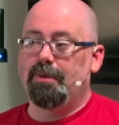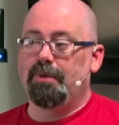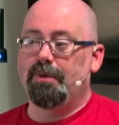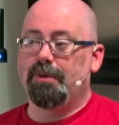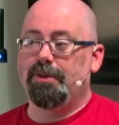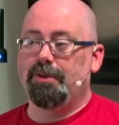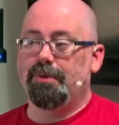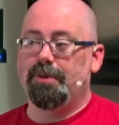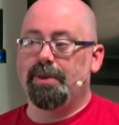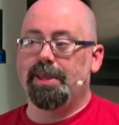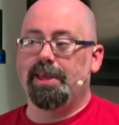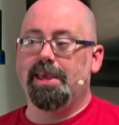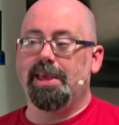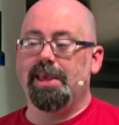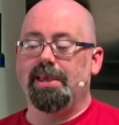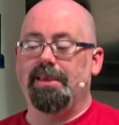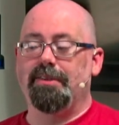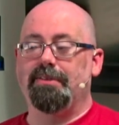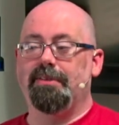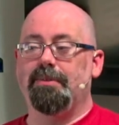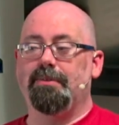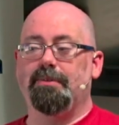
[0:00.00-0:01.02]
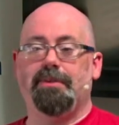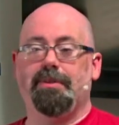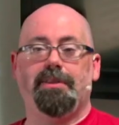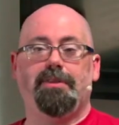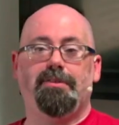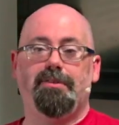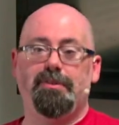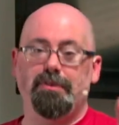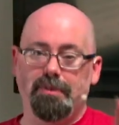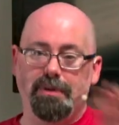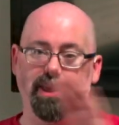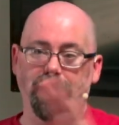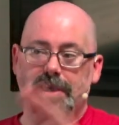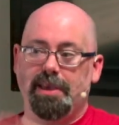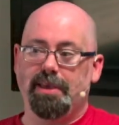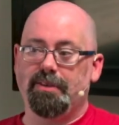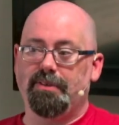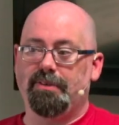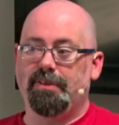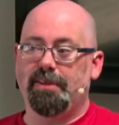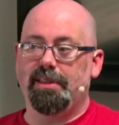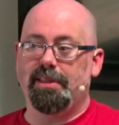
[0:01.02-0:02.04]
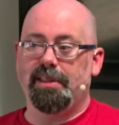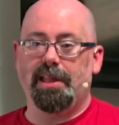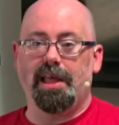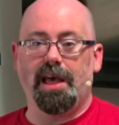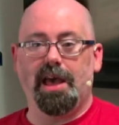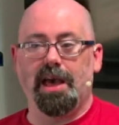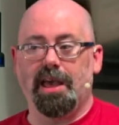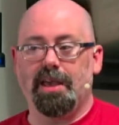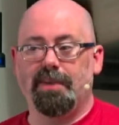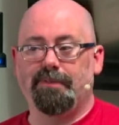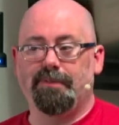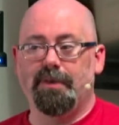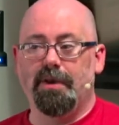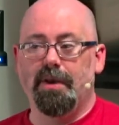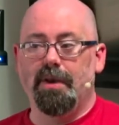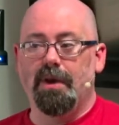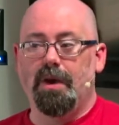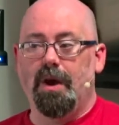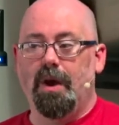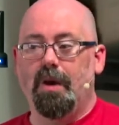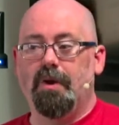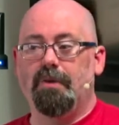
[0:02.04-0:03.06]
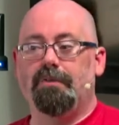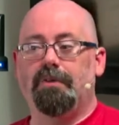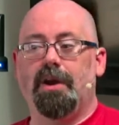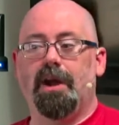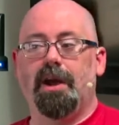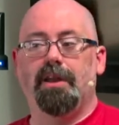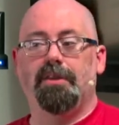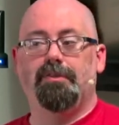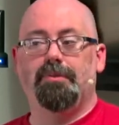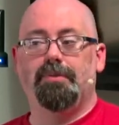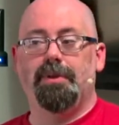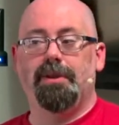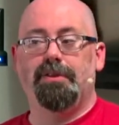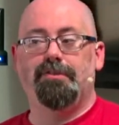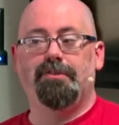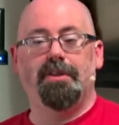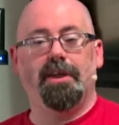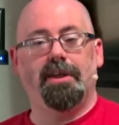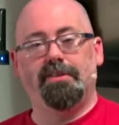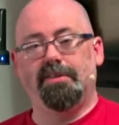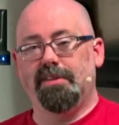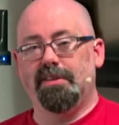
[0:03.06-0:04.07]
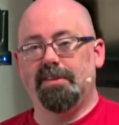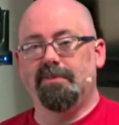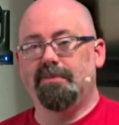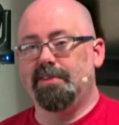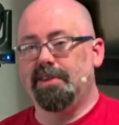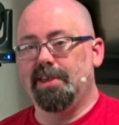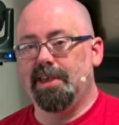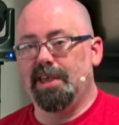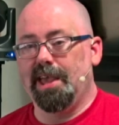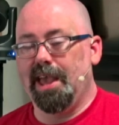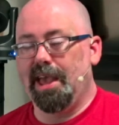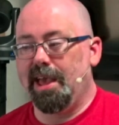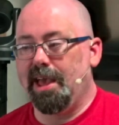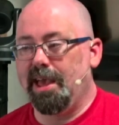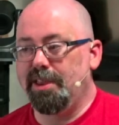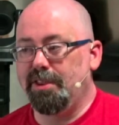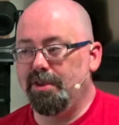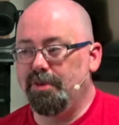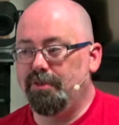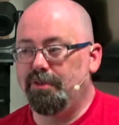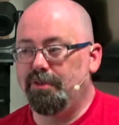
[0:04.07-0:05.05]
We're doing Geekazine. We do Geekazine live over on twitch.tv and